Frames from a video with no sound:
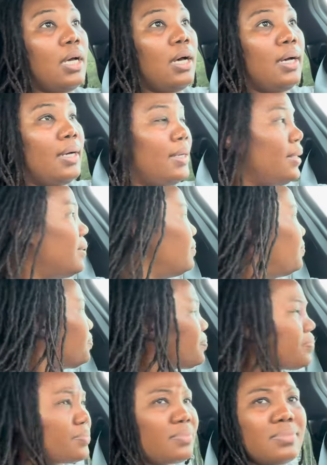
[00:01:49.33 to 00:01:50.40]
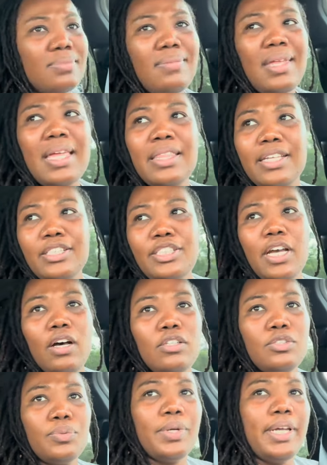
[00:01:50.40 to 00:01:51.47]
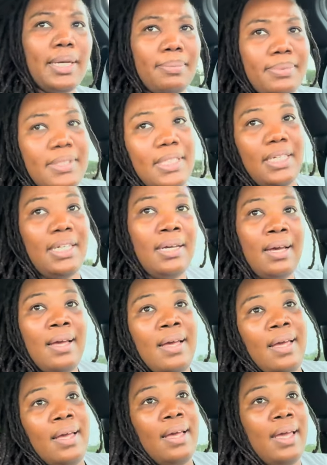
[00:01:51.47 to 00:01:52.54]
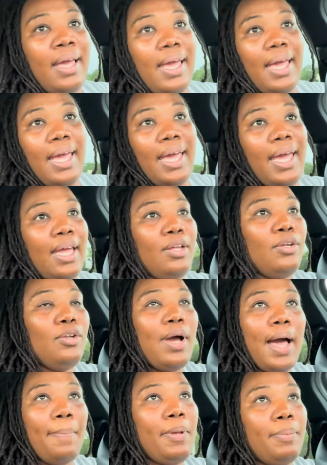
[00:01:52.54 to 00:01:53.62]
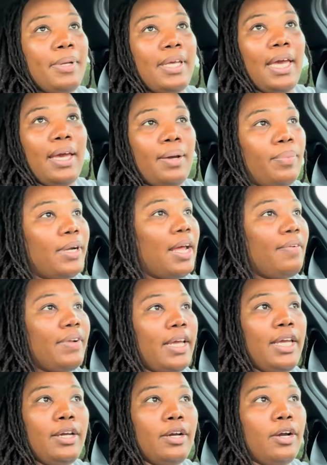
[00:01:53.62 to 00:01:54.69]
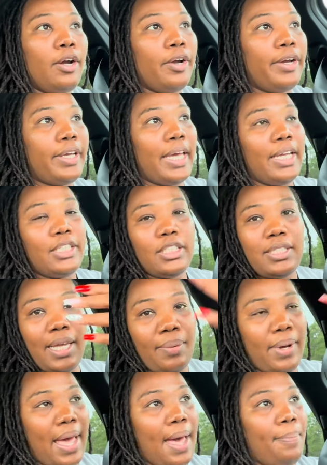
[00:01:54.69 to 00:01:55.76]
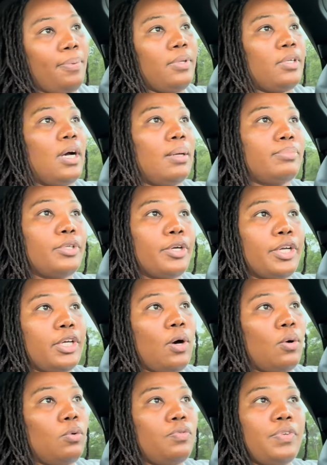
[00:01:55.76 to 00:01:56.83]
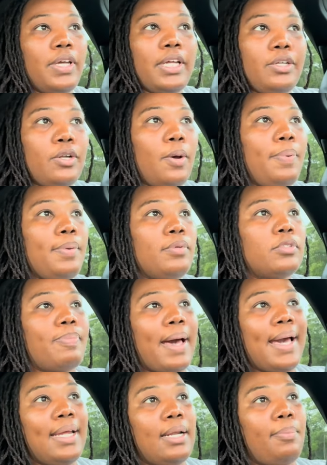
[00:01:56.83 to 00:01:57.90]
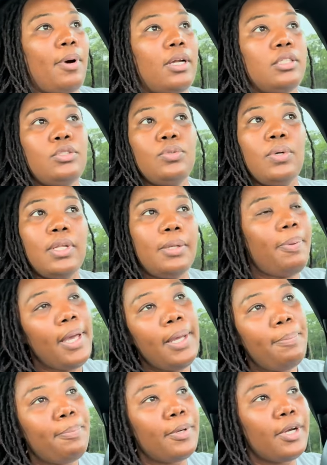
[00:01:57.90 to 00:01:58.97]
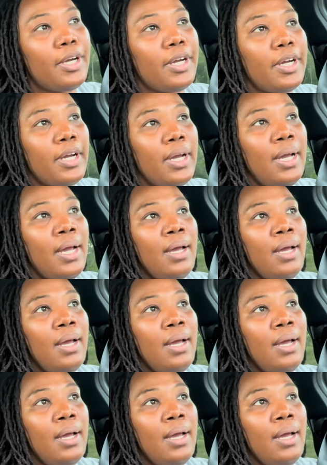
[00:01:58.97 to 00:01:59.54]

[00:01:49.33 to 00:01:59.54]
Um, the shelves were empty. And you know how people get whenever they hear a hurricane, just like what happened um, during COVID, you know, people was buying up all the toilet paper.